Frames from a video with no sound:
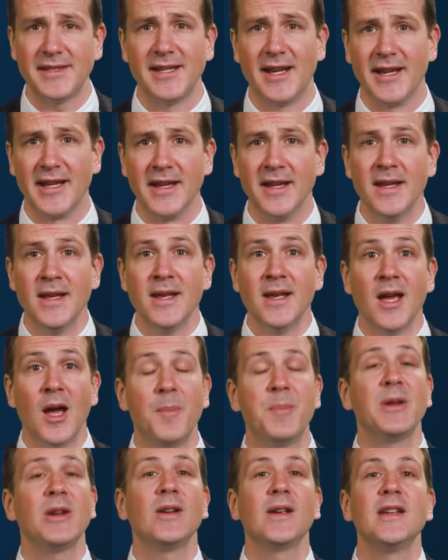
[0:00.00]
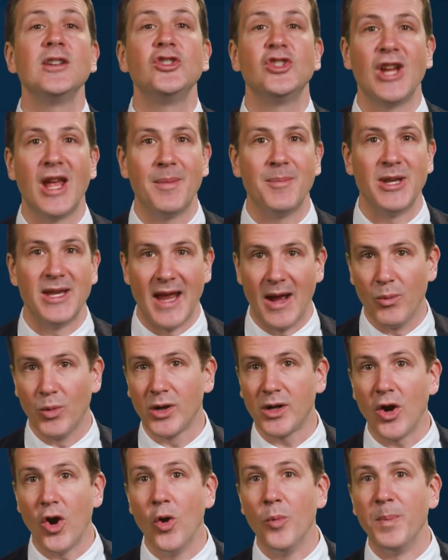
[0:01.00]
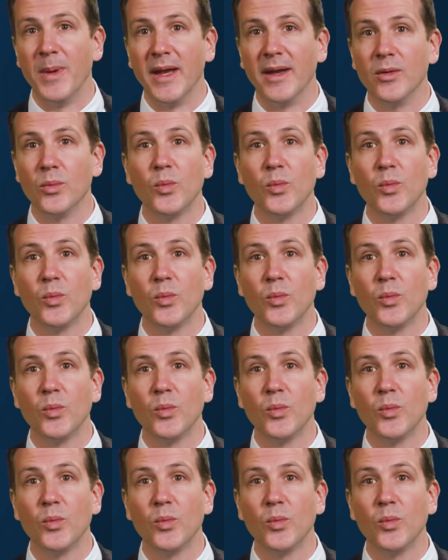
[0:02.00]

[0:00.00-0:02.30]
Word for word: study, appearing in JAMA Network Open,